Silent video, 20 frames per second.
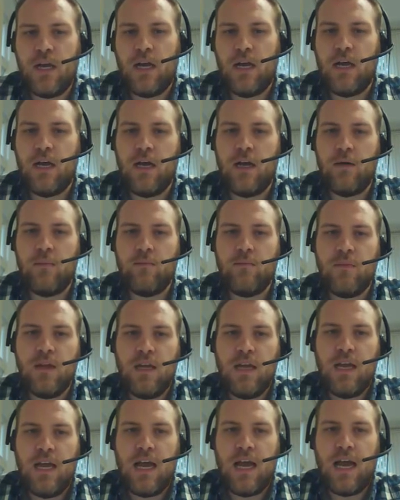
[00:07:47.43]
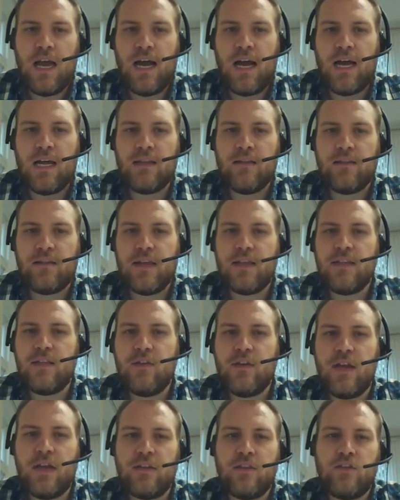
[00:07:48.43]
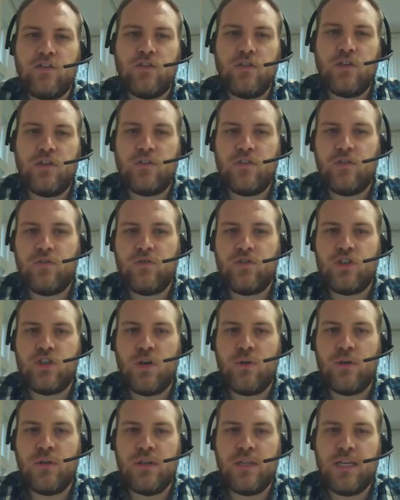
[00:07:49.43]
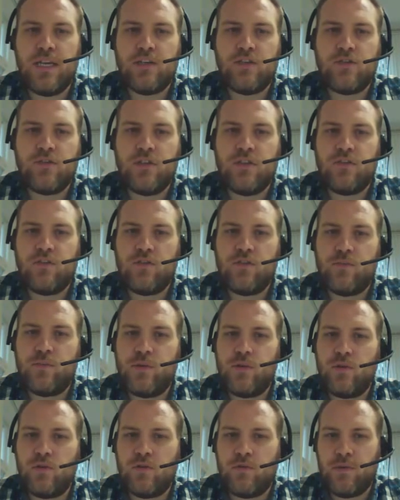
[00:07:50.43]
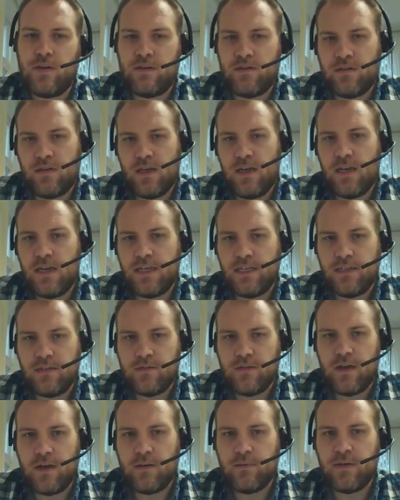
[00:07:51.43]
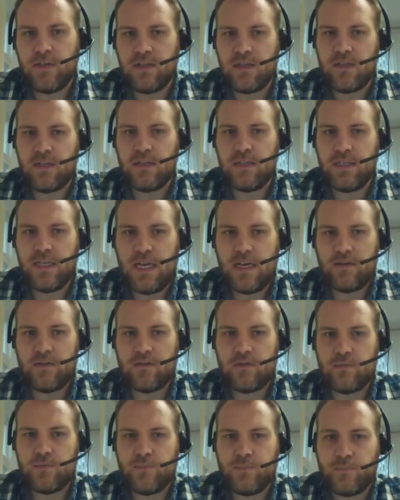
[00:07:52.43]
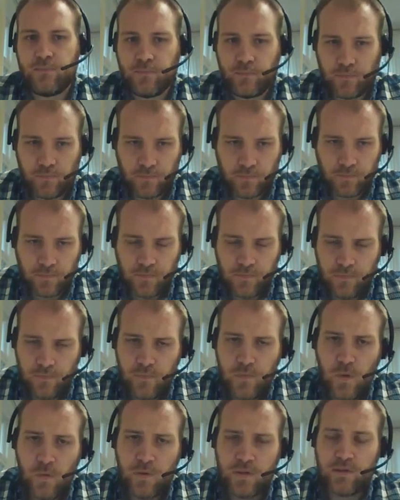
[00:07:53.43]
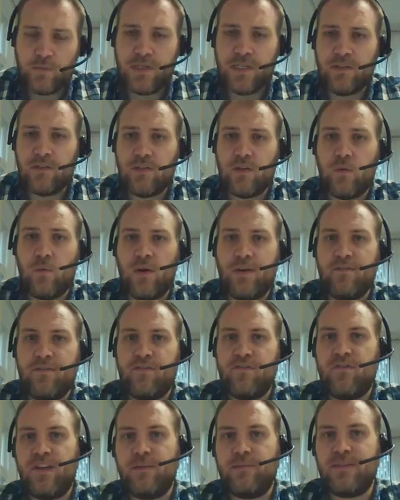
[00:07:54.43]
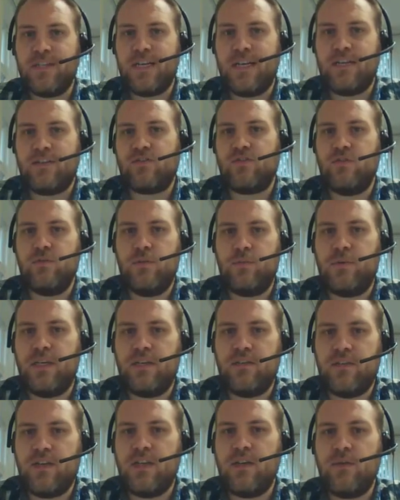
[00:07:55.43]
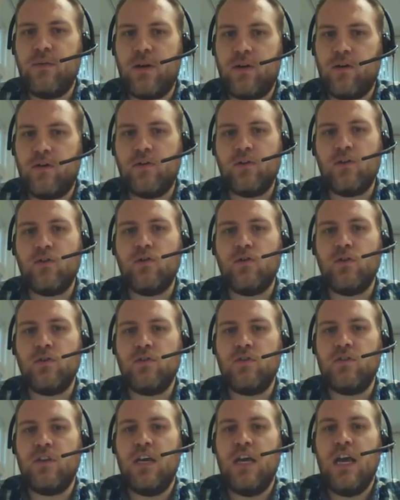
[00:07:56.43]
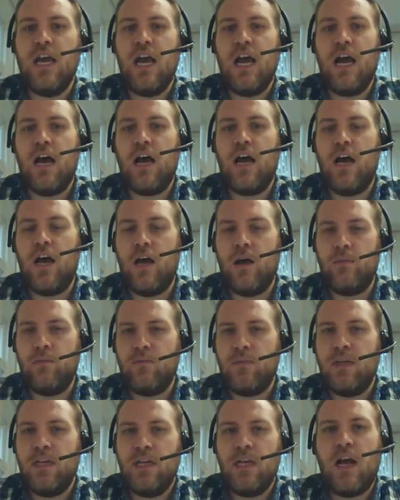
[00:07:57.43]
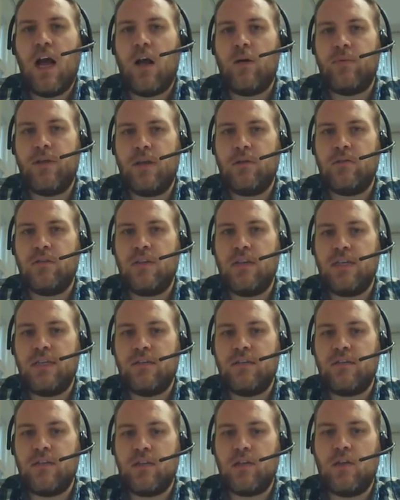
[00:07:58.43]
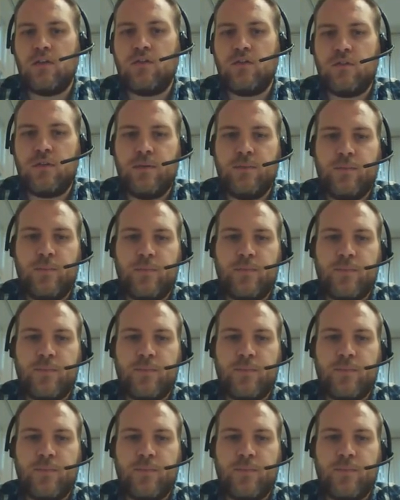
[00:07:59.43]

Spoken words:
And then you get the choice of showing the entry should be automatically linked. I'm going to click yes, which means that when flipped classroom appears anywhere on the course, I'll be able to link to the glossary.